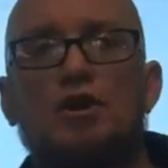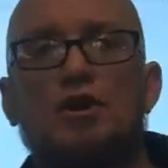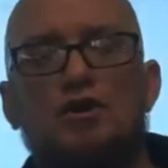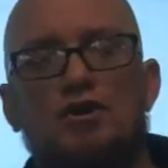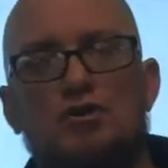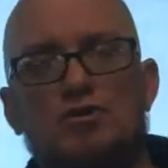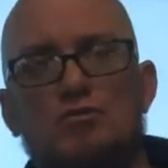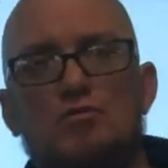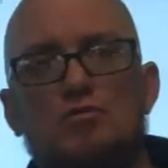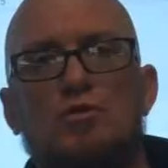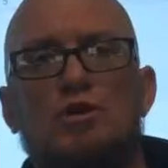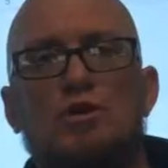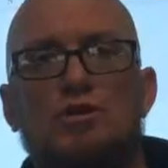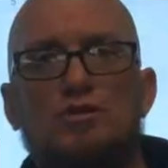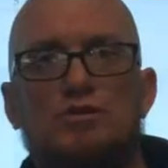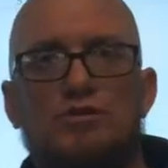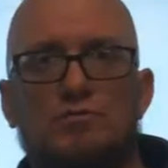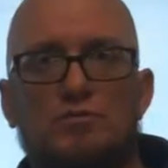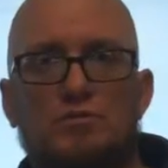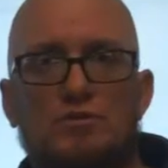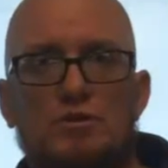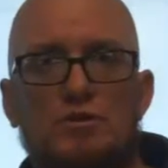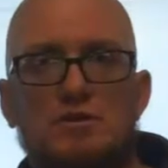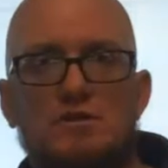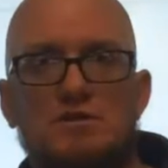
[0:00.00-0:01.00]
you want your
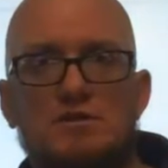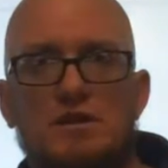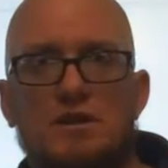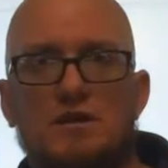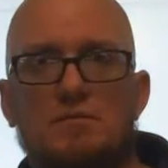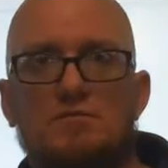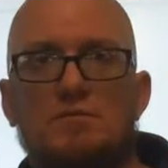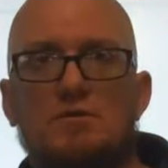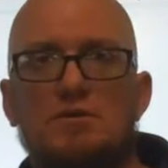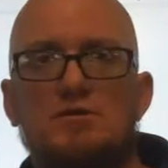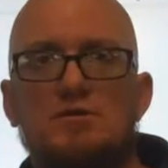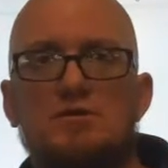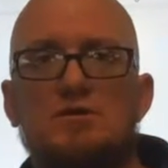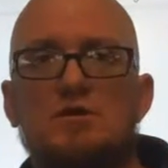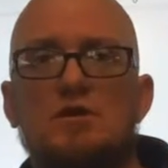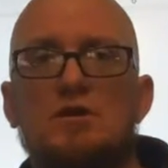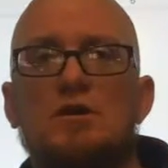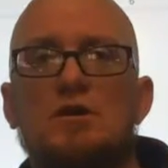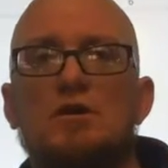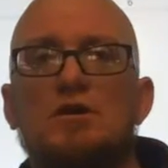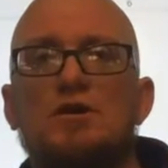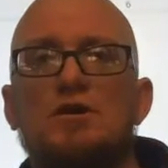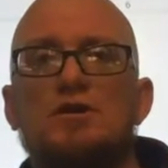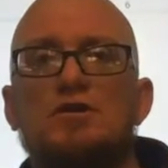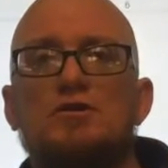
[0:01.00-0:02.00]
bullet statements
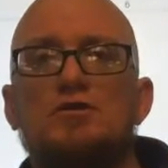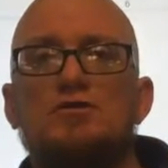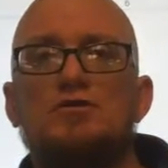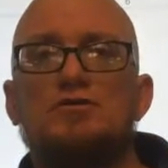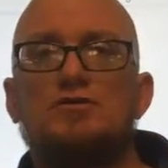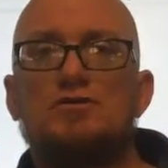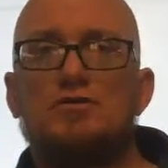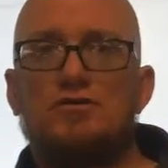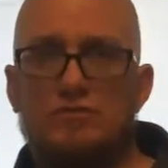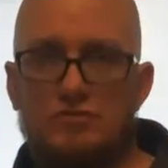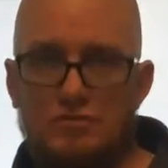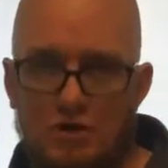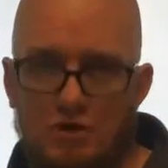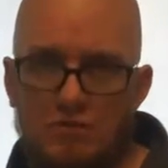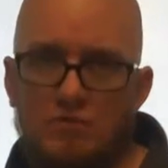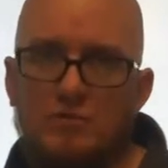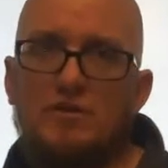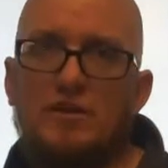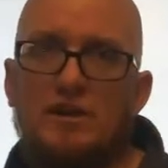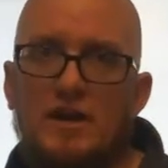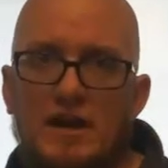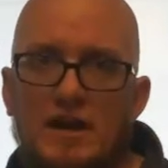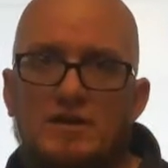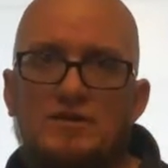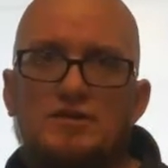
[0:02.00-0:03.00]
to start with
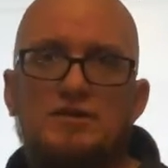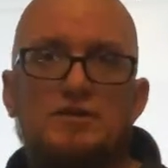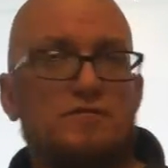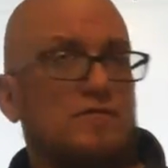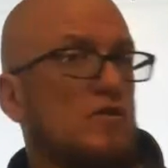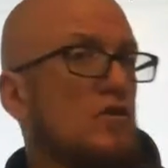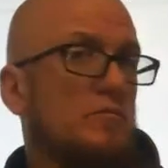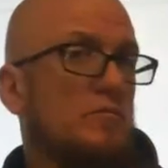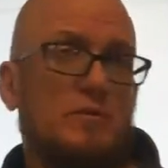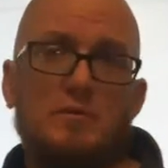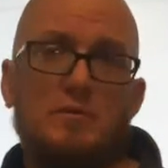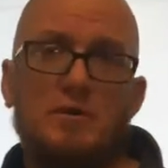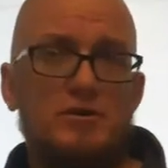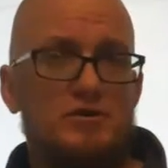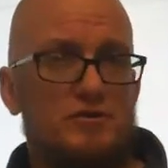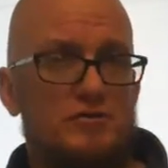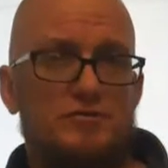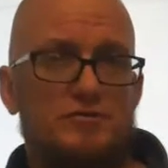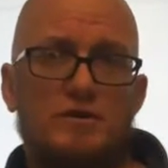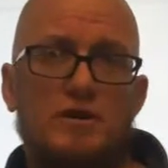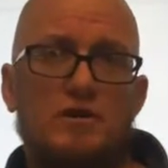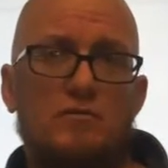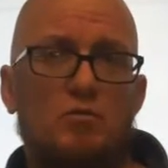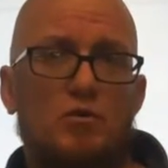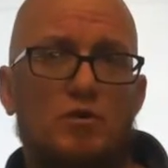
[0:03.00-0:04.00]
an action verb. It makes you
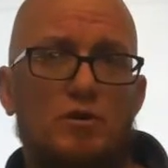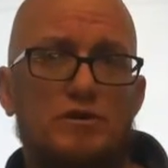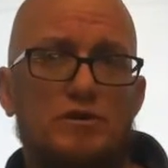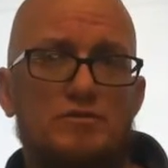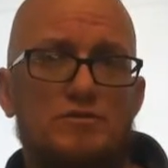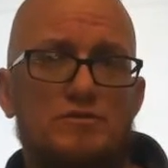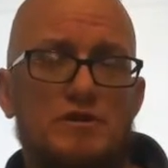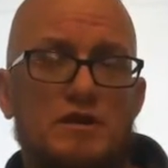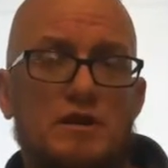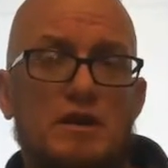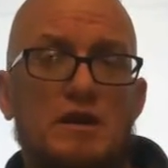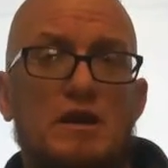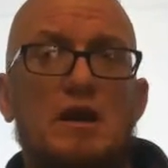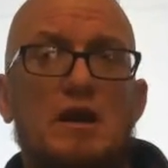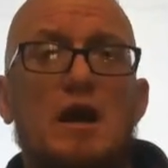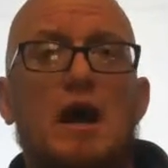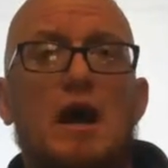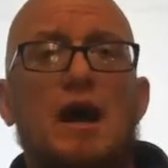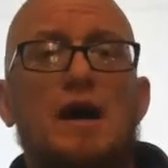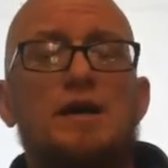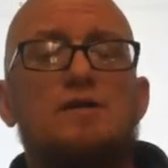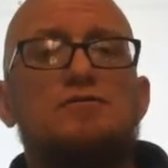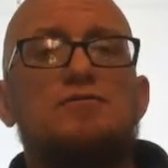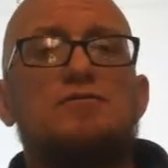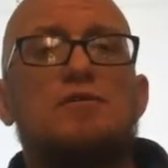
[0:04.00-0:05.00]
sound more interesting.
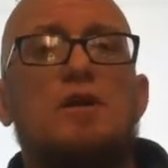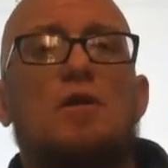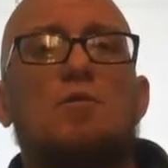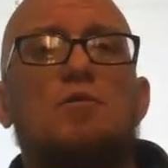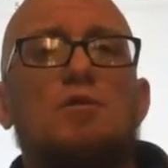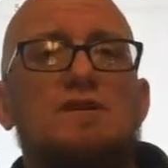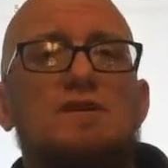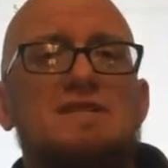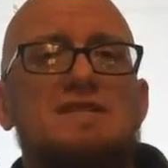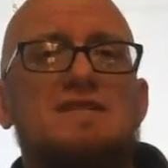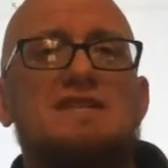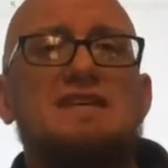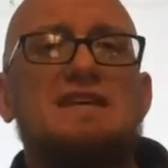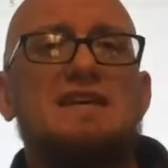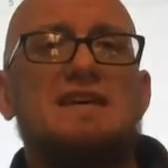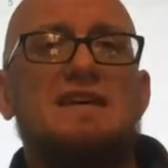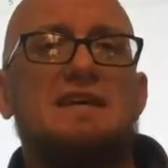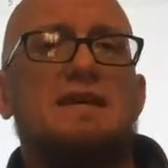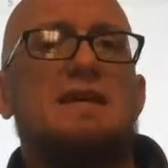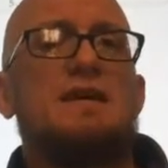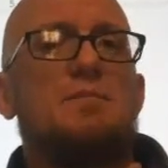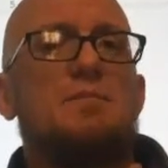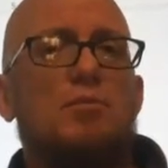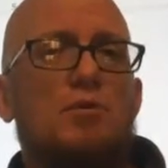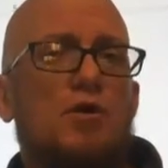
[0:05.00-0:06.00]
I do not want to see
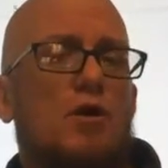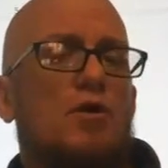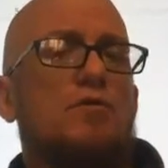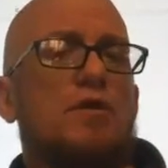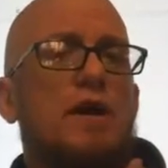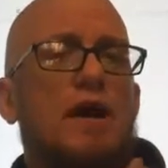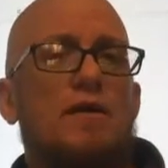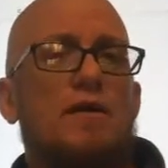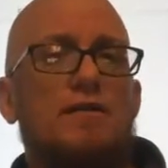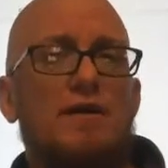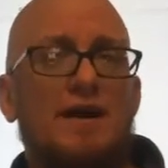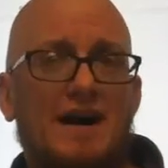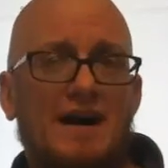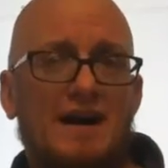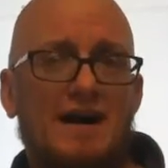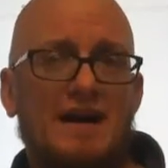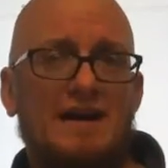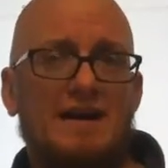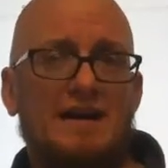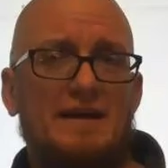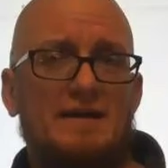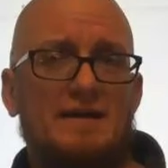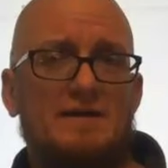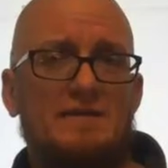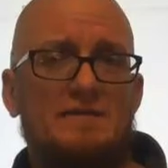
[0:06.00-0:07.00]
any pronoun
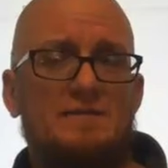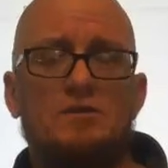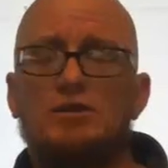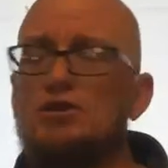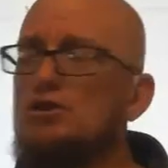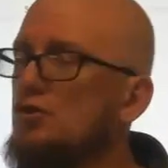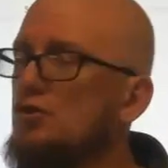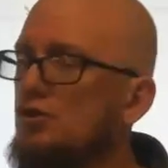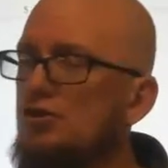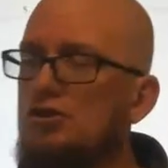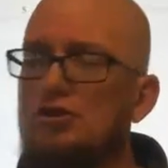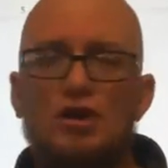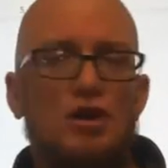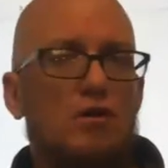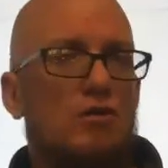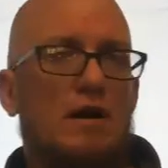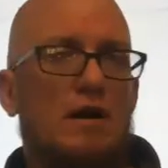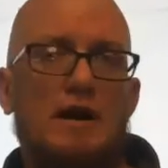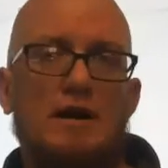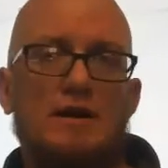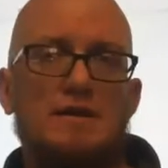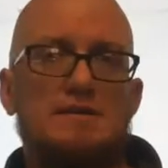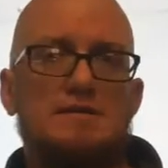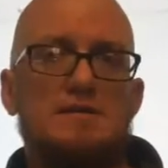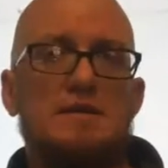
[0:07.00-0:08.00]
I. No
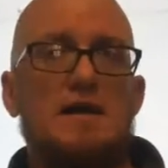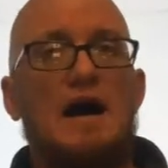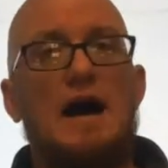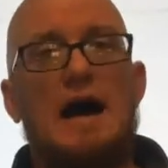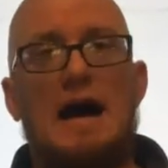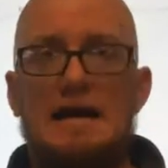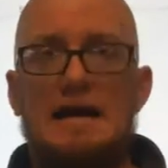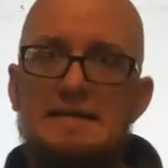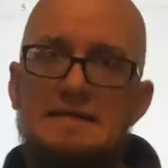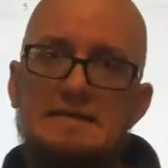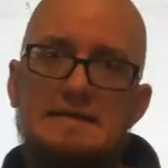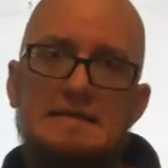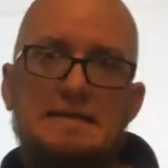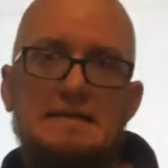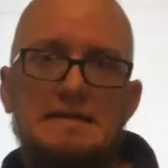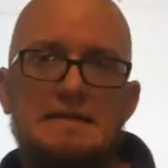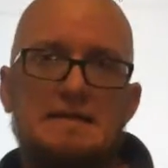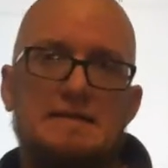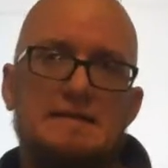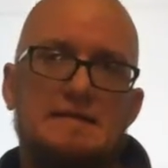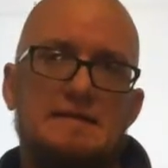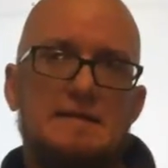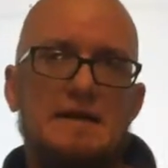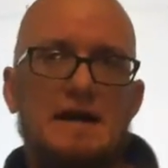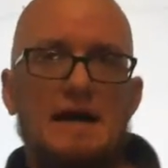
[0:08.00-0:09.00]
I's. I did
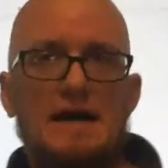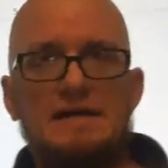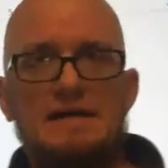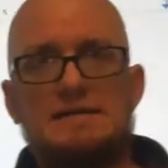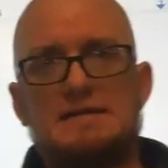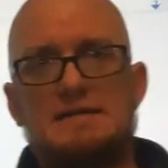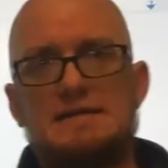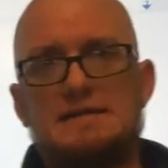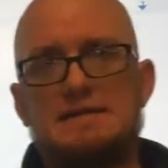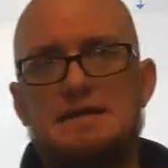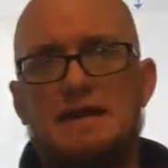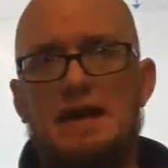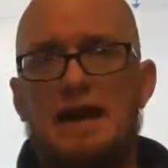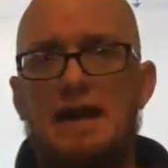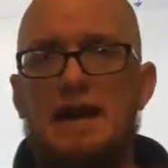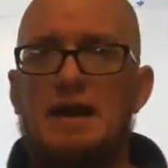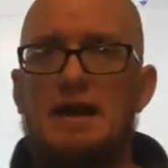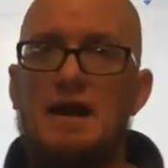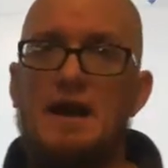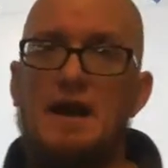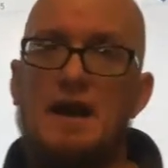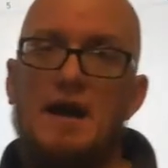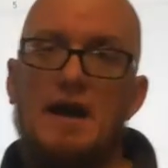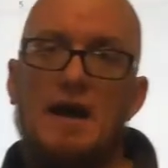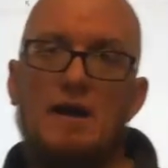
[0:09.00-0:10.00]
this. I did that.
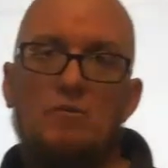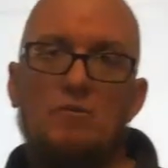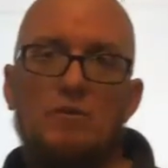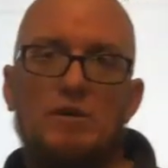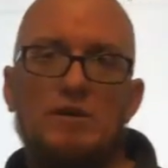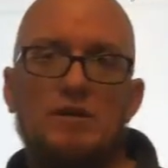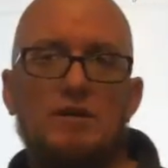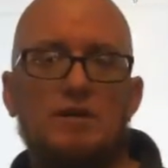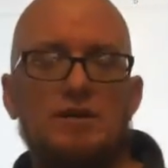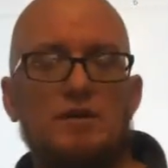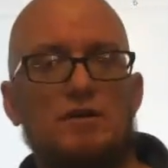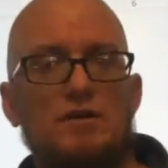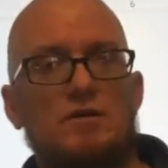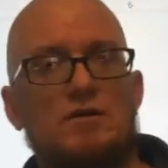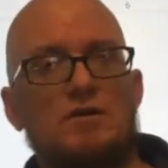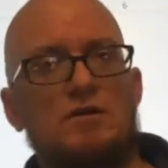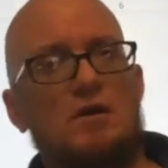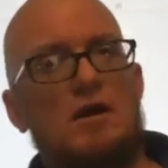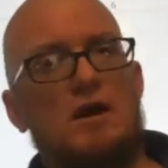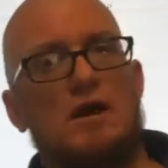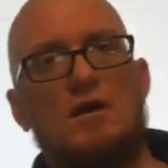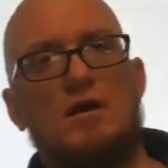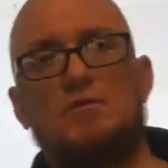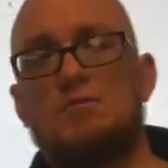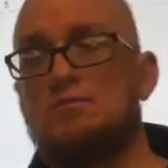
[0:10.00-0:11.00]
I went here.
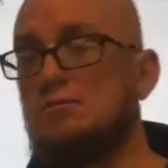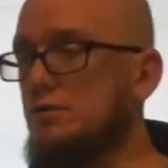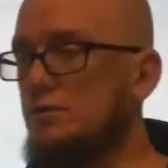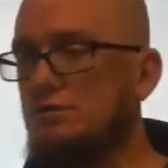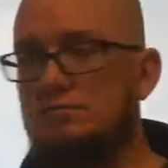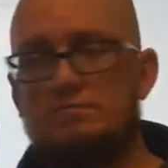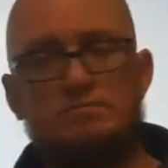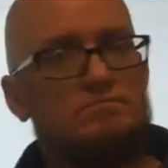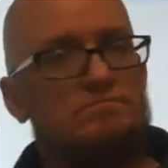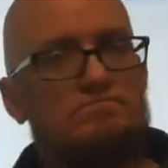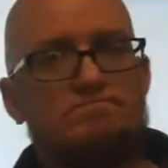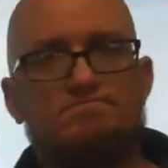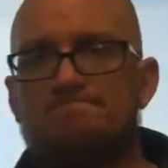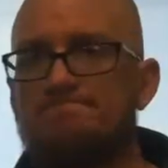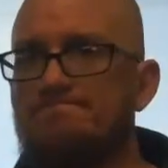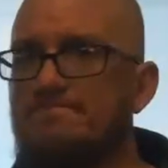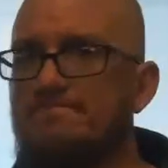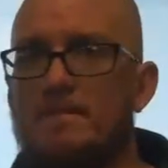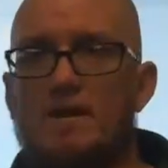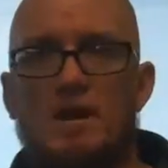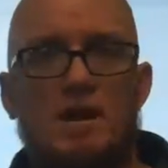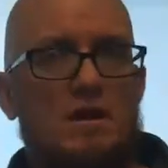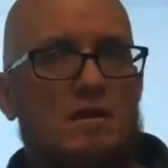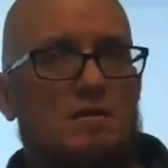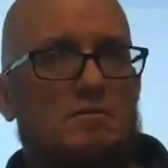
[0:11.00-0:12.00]

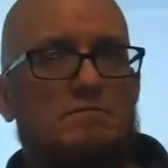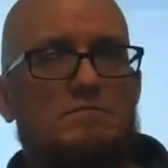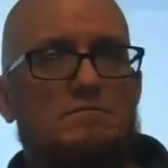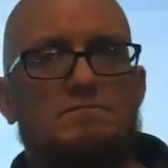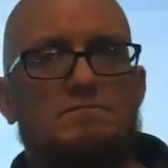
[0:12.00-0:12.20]
No.